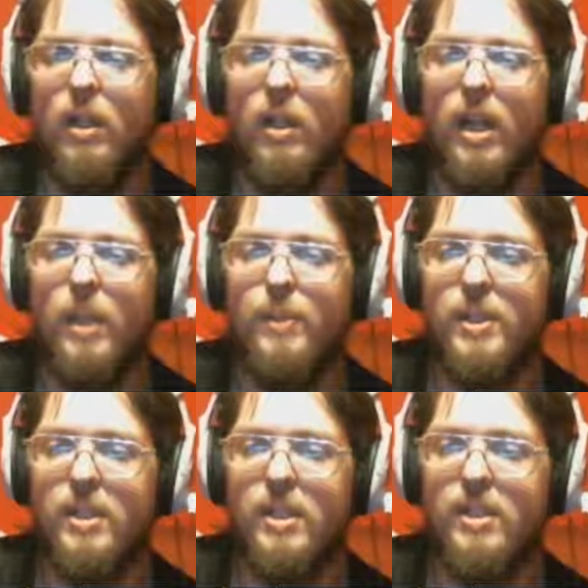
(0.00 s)

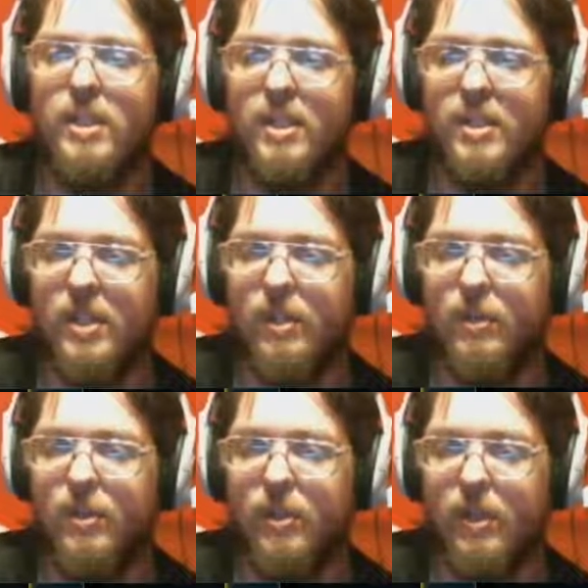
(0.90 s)
NPCs that scale
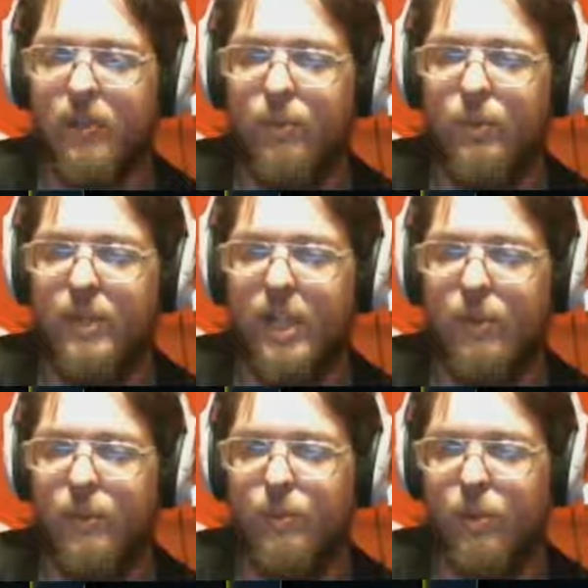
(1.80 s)
to your level will now
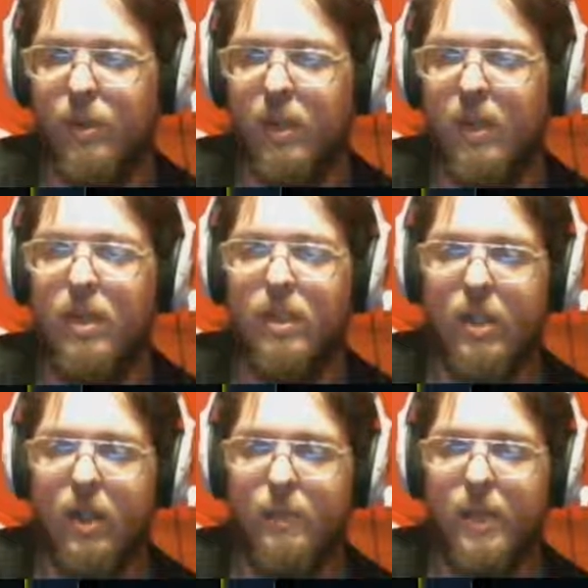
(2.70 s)
reward
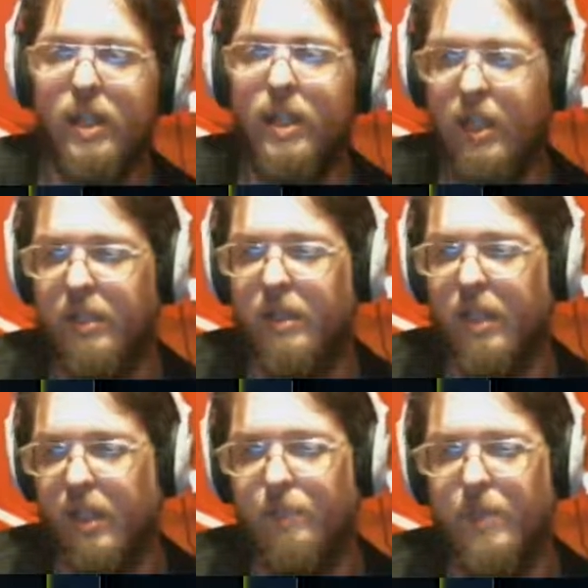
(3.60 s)
combat and
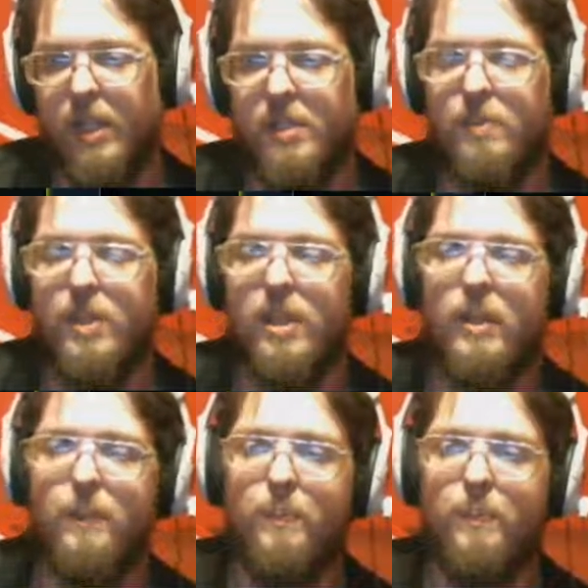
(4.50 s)
item XP.